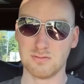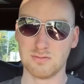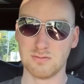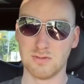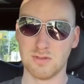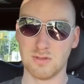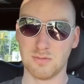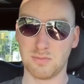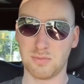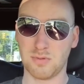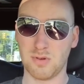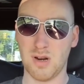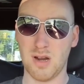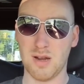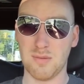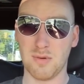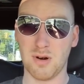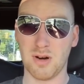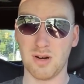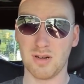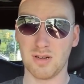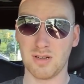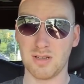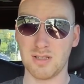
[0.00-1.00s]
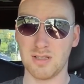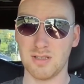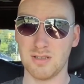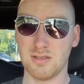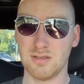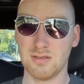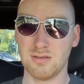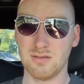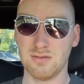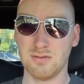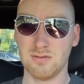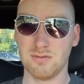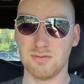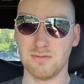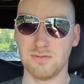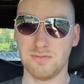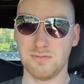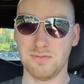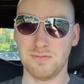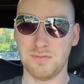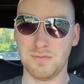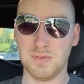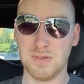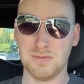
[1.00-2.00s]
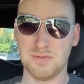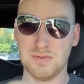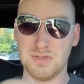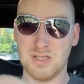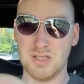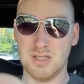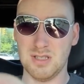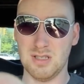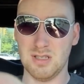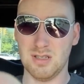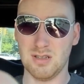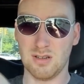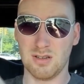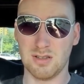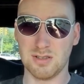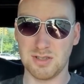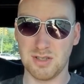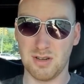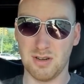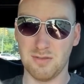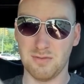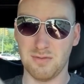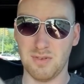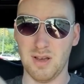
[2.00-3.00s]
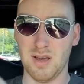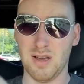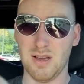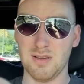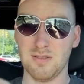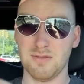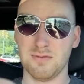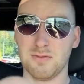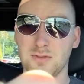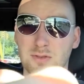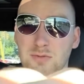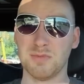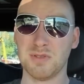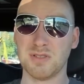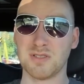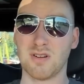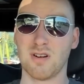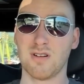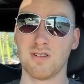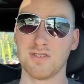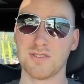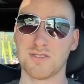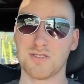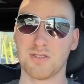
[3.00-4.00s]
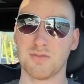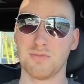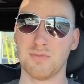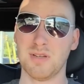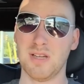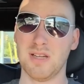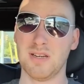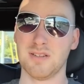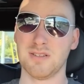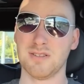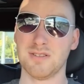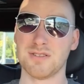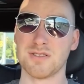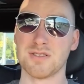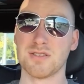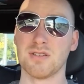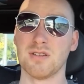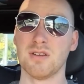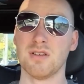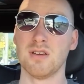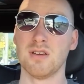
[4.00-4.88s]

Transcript: the Primarch, 5 Full Mentaurus Terminators.